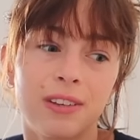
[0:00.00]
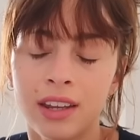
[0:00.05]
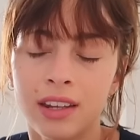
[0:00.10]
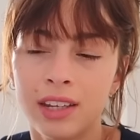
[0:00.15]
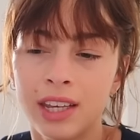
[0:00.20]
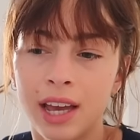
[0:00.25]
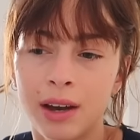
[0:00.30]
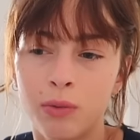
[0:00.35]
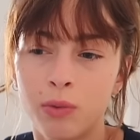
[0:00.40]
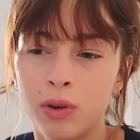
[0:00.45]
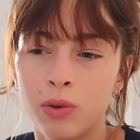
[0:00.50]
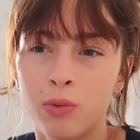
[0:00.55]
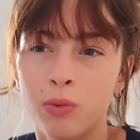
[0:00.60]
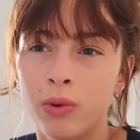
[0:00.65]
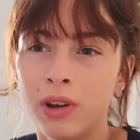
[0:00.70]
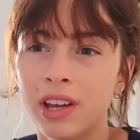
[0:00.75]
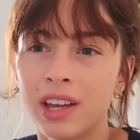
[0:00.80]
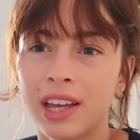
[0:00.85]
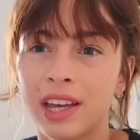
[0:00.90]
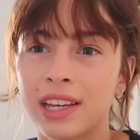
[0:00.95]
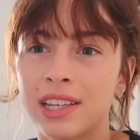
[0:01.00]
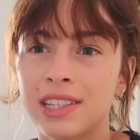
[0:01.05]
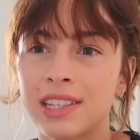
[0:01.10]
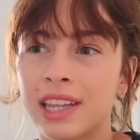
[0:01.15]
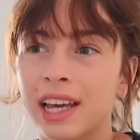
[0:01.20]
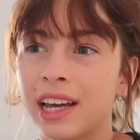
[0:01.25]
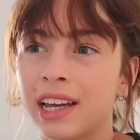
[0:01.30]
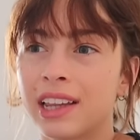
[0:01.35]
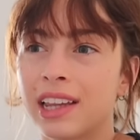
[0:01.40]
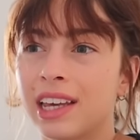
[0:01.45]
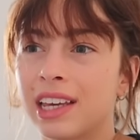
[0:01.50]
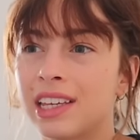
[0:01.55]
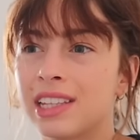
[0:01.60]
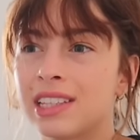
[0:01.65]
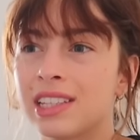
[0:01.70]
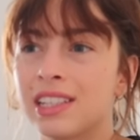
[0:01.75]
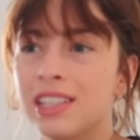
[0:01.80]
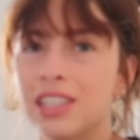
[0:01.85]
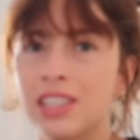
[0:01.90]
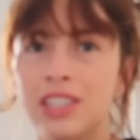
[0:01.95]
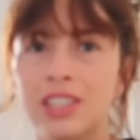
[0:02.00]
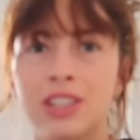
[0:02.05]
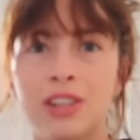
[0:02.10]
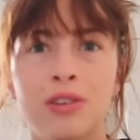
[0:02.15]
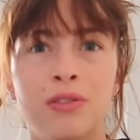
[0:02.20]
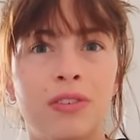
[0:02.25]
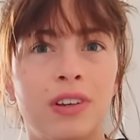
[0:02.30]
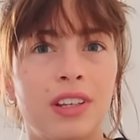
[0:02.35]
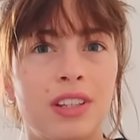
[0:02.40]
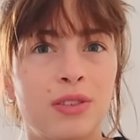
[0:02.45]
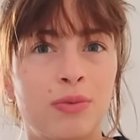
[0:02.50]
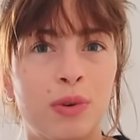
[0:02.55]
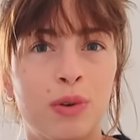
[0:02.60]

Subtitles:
And yet we realize that like it's a disservice.